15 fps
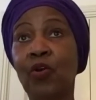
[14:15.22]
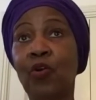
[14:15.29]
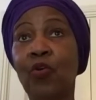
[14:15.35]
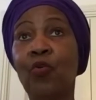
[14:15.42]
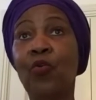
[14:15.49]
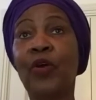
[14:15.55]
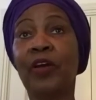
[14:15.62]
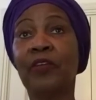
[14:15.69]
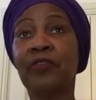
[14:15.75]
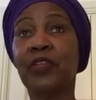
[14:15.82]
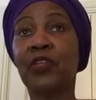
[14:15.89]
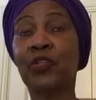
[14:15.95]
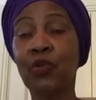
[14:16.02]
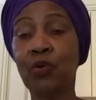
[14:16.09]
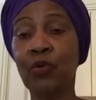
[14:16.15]
who have
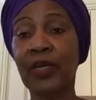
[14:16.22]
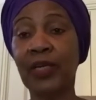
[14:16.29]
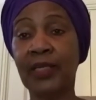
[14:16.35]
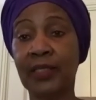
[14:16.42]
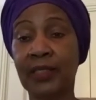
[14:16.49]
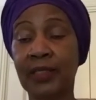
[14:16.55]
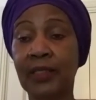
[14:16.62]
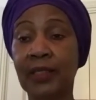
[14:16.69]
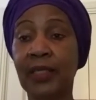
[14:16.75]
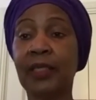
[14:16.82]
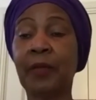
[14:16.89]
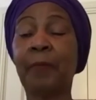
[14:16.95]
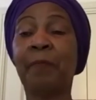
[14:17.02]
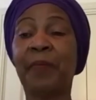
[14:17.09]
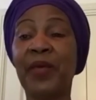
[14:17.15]
stolen
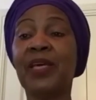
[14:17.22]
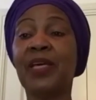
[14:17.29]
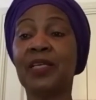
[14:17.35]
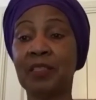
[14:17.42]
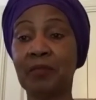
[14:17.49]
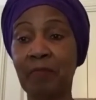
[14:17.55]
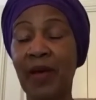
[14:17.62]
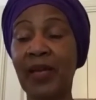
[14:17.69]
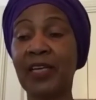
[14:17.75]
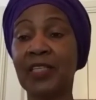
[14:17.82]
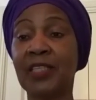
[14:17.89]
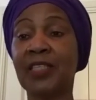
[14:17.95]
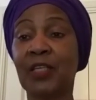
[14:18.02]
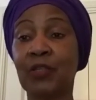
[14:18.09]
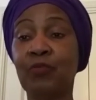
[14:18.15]
the biggest
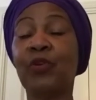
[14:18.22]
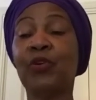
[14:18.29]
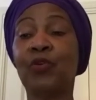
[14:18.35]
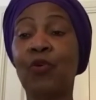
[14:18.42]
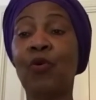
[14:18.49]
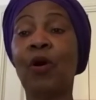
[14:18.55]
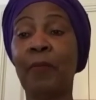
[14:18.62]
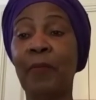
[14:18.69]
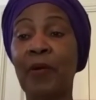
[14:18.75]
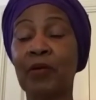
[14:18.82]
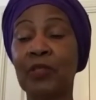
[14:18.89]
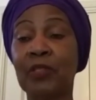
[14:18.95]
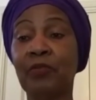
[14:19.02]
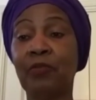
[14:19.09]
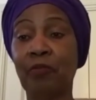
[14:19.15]
monies that we know
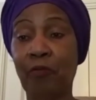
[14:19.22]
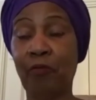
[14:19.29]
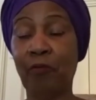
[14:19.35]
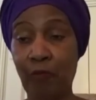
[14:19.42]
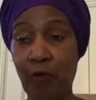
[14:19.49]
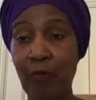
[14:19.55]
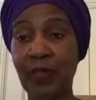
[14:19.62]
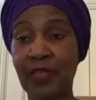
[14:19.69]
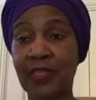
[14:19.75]
about from the